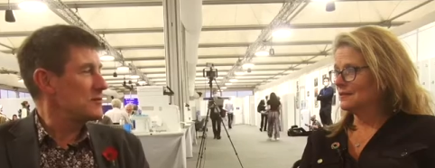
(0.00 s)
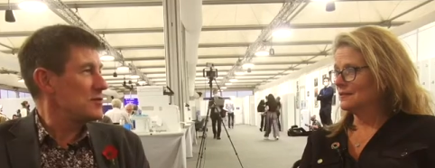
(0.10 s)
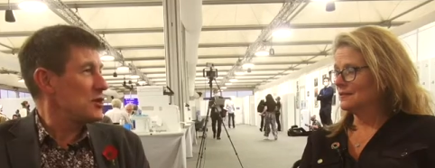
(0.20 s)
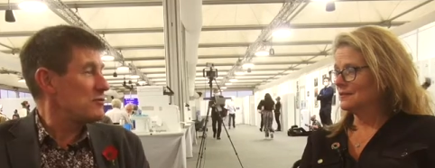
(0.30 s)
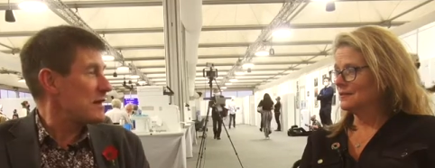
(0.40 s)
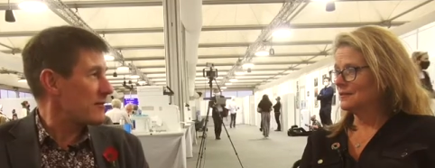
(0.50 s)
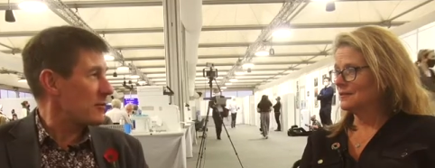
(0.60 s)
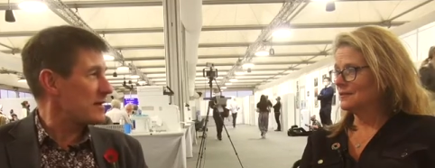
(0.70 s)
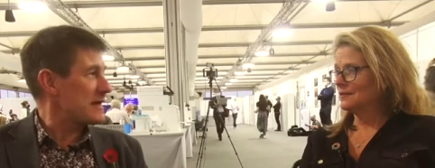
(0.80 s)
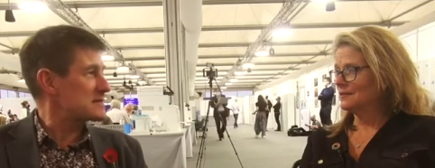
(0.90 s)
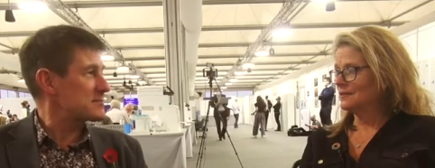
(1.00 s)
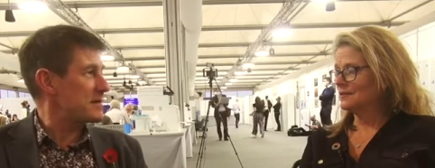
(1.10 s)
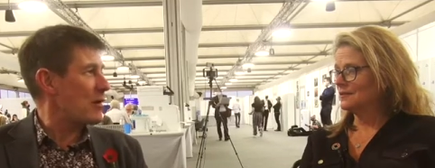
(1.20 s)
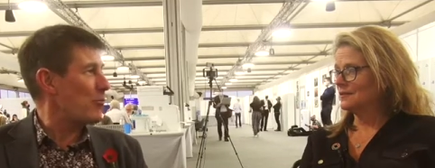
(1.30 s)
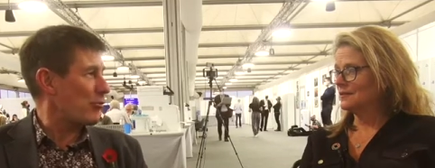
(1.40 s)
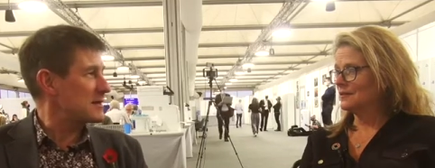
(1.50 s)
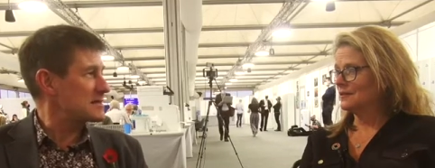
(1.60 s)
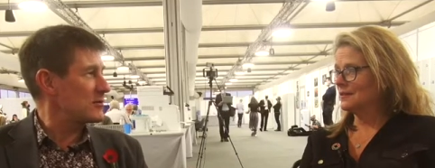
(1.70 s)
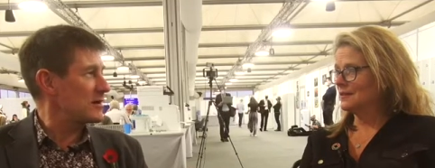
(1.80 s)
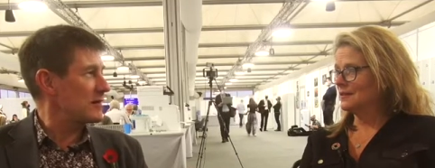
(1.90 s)
Speaker 1: unit that we need to be
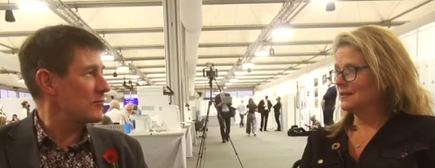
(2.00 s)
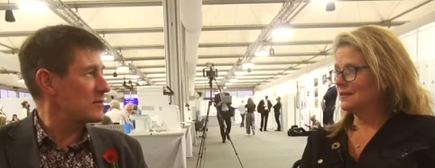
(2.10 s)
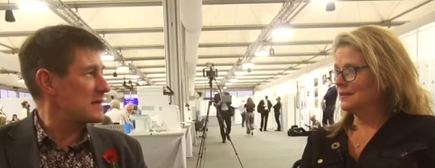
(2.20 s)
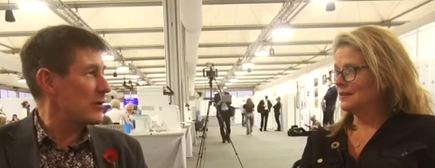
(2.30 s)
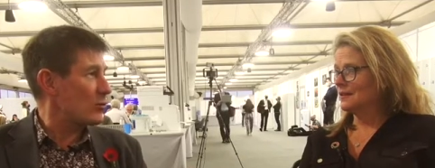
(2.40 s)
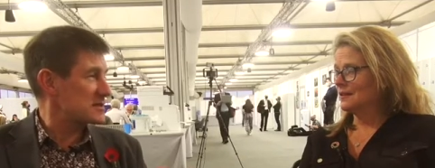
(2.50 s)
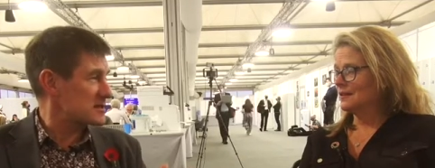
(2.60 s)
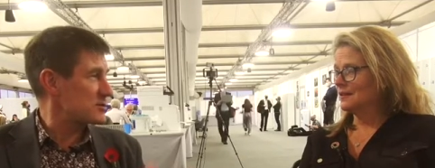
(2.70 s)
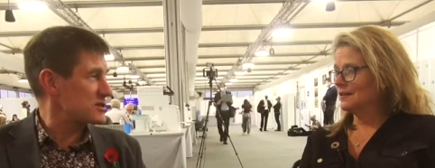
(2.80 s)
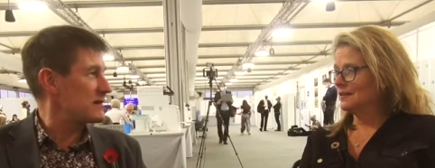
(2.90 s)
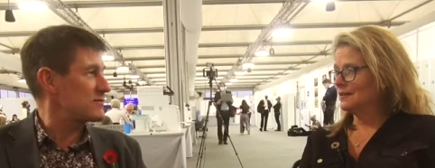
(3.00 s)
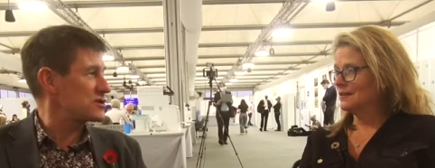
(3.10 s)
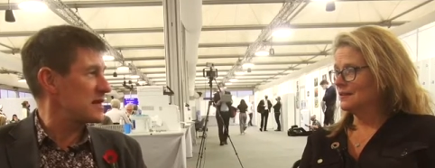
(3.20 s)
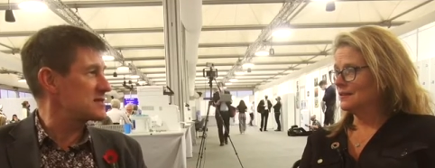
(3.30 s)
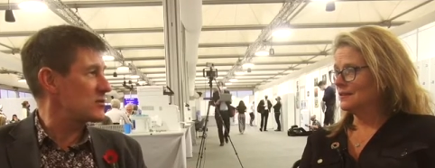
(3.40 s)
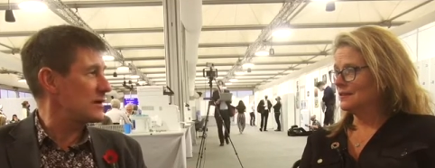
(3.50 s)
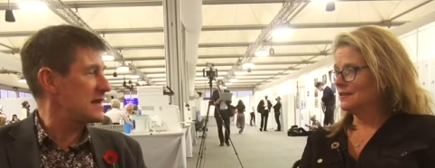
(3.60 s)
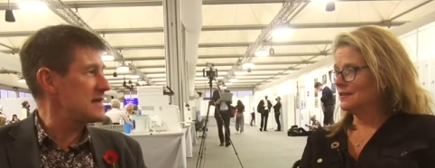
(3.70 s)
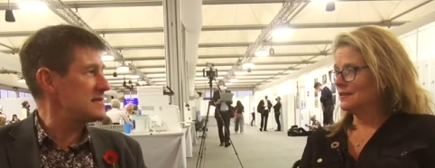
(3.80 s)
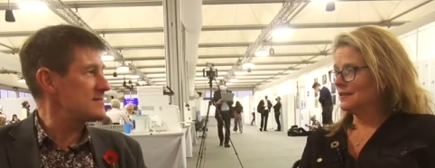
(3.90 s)
operating in order to achieve the change that we
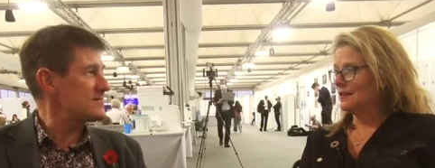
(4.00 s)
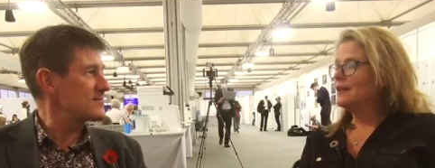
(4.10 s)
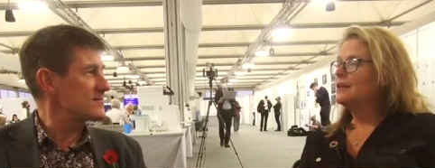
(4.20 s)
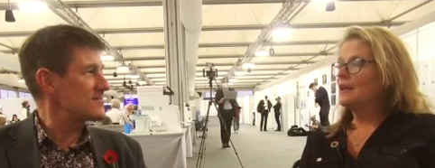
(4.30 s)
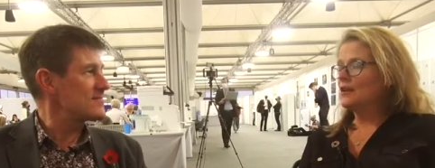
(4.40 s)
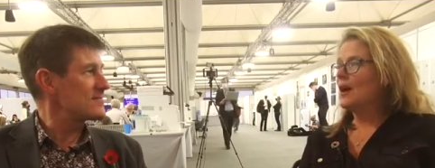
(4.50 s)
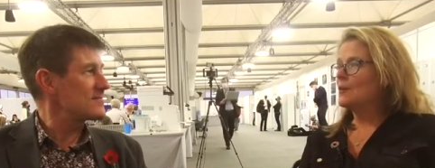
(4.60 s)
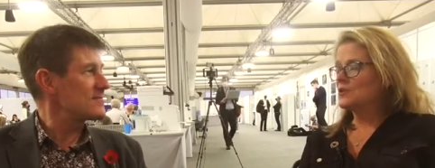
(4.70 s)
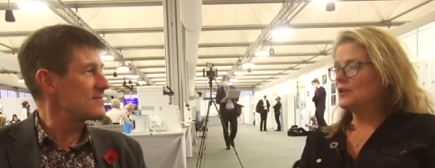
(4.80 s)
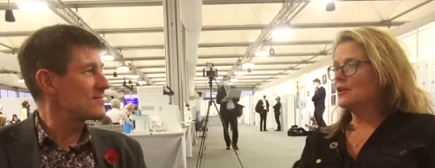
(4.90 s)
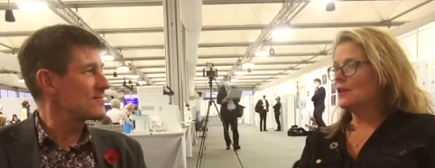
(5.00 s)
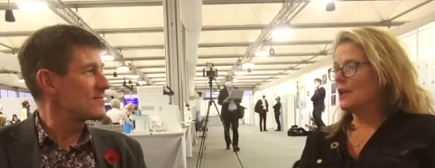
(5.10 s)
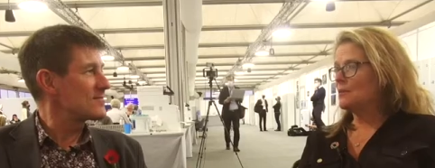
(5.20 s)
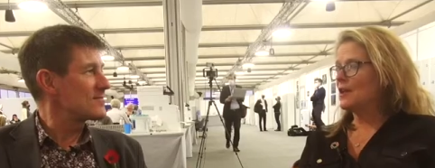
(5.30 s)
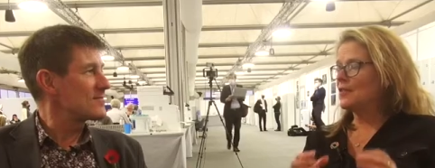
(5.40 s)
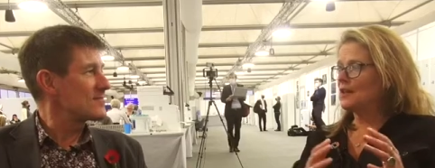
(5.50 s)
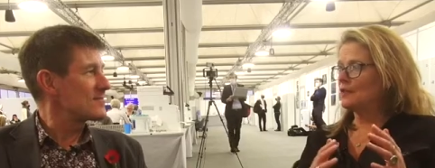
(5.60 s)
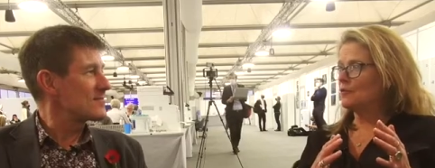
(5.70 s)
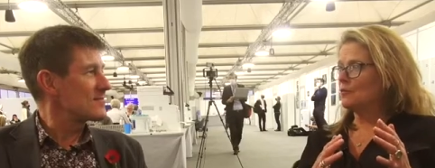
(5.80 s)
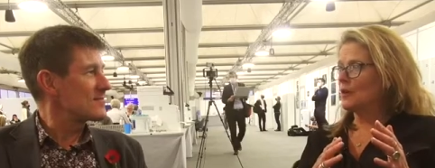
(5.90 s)
need?
Speaker 2: Yeah, no, absolutely. I mean, I think
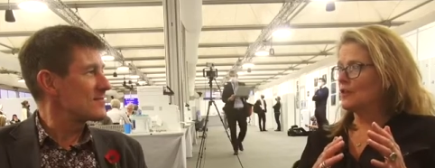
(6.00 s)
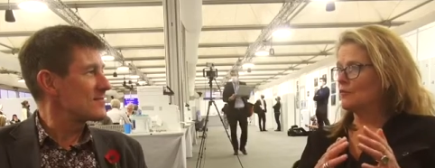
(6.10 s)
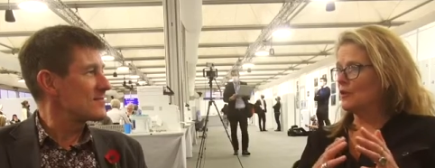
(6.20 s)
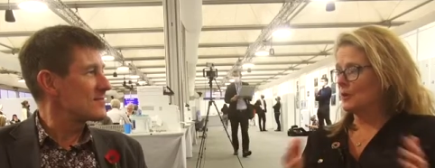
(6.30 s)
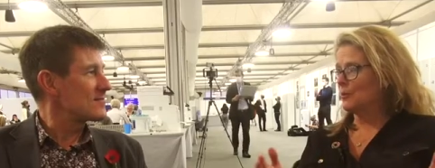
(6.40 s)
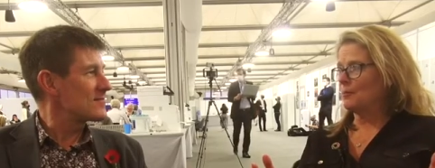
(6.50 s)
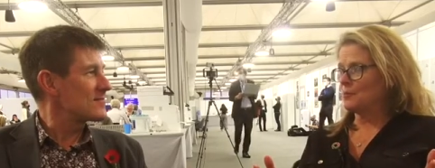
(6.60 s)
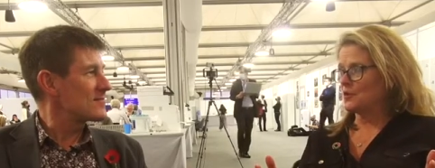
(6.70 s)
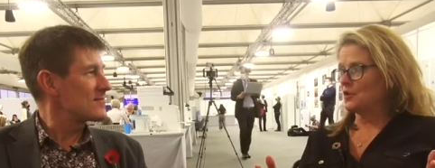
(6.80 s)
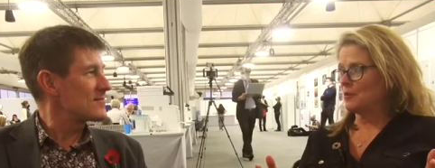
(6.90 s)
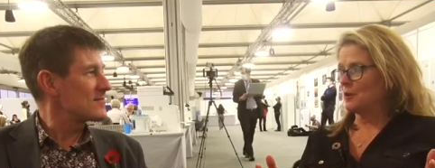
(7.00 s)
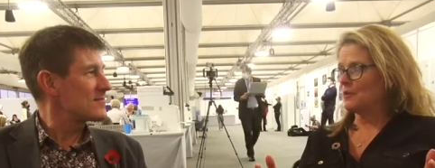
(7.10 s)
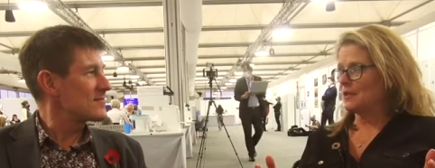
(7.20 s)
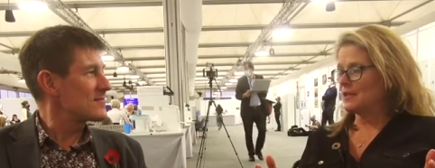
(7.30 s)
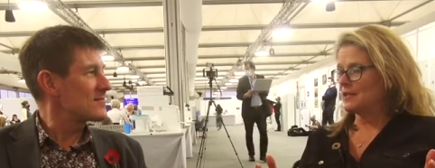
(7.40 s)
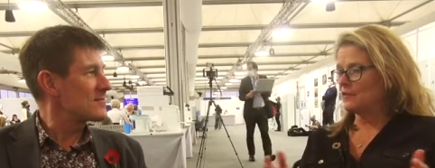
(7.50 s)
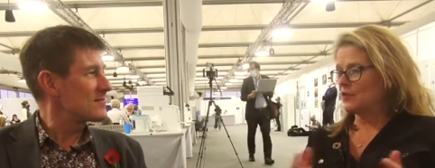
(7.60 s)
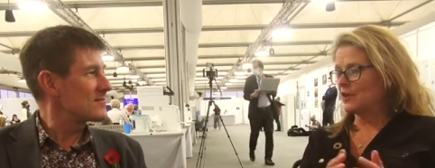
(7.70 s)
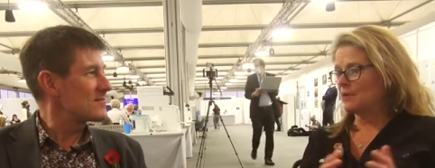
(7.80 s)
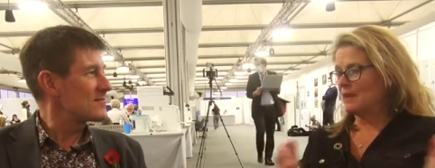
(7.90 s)
the, one of the real problems at the moment is if you
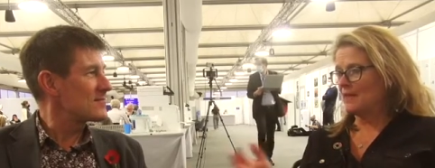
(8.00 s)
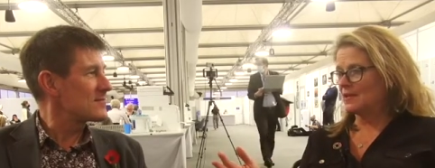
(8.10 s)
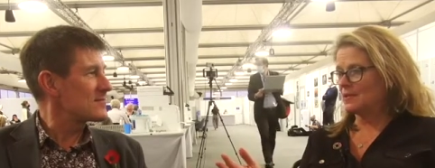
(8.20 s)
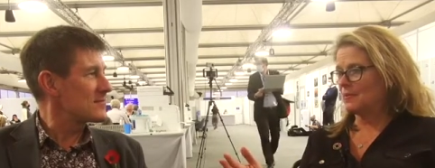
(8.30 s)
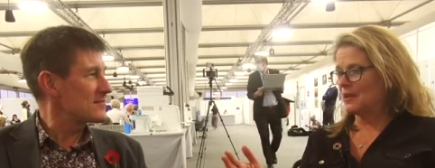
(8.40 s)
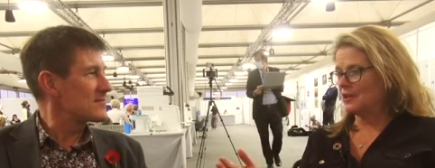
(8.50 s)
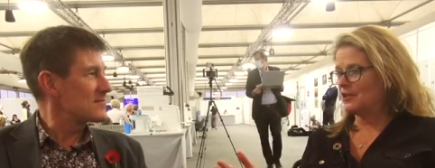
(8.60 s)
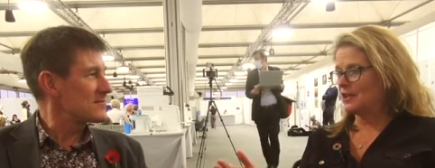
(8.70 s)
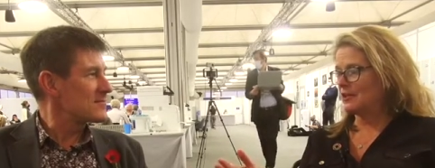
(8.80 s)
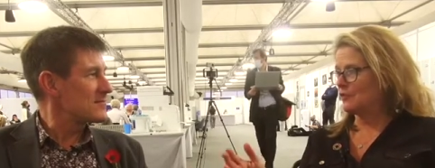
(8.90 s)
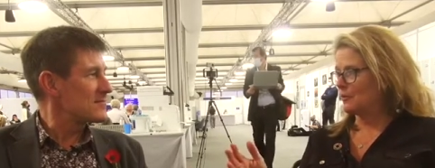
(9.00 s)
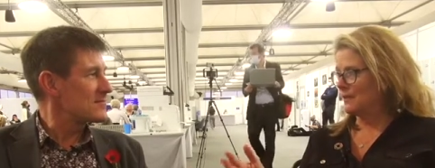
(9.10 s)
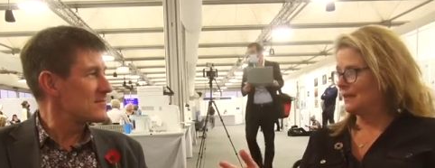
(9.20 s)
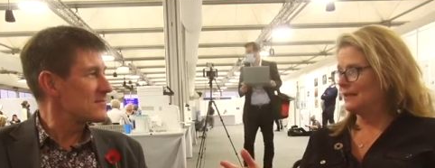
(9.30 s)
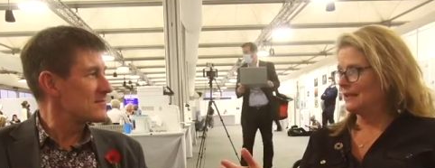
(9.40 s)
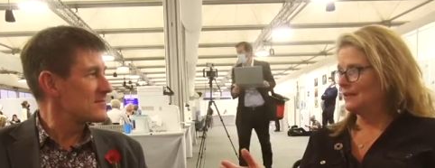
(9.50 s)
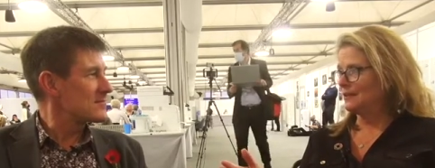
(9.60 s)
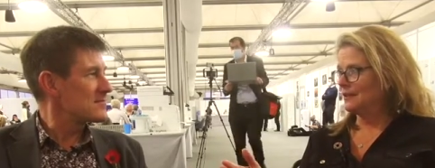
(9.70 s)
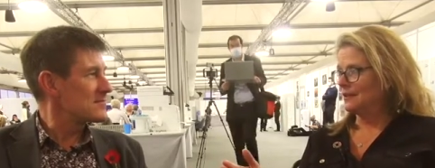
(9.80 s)
think about that supply chain for a building,